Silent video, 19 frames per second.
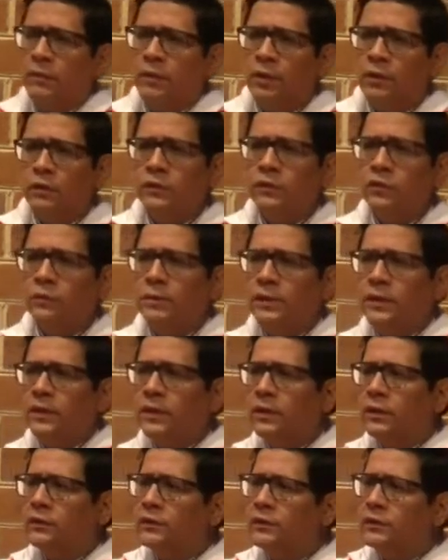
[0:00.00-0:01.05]
but also
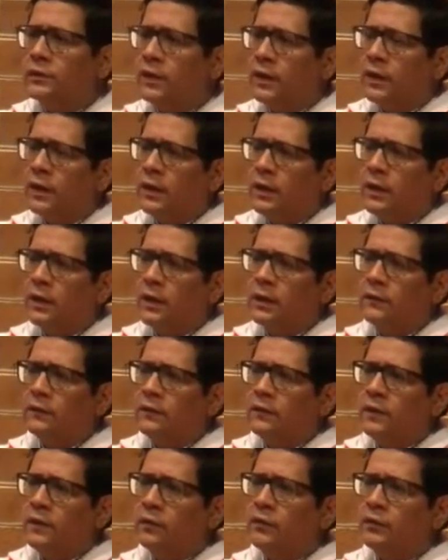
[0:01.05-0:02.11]
because uh,
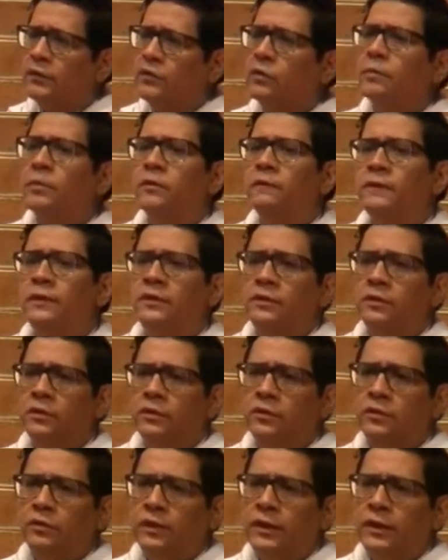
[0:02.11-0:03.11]
there is supervision.